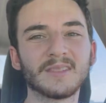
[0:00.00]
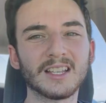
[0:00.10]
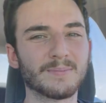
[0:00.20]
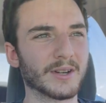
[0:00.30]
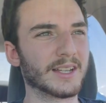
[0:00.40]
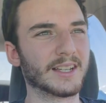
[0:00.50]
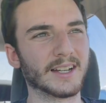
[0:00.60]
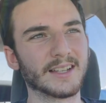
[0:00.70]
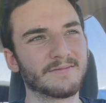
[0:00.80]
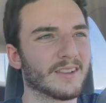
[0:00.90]
that's pretty
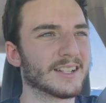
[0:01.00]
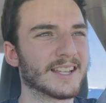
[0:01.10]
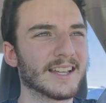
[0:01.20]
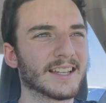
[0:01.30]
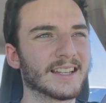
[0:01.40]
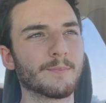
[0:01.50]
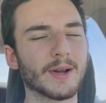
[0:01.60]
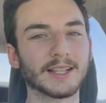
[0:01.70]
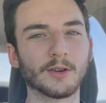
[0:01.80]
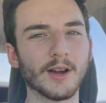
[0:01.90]
good. I'll take it.
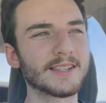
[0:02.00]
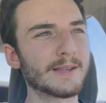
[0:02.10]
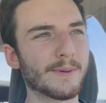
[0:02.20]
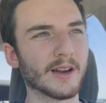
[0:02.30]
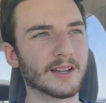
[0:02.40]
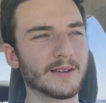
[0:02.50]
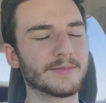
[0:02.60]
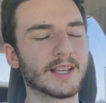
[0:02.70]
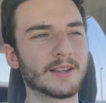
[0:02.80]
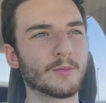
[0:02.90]
But the crazy part
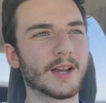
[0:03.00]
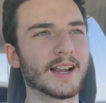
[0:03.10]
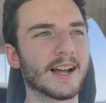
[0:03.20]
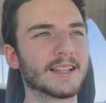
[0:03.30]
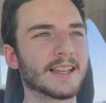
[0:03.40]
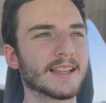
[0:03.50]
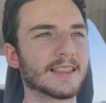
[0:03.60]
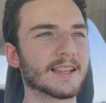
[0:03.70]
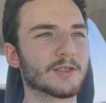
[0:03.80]
comes in when I get this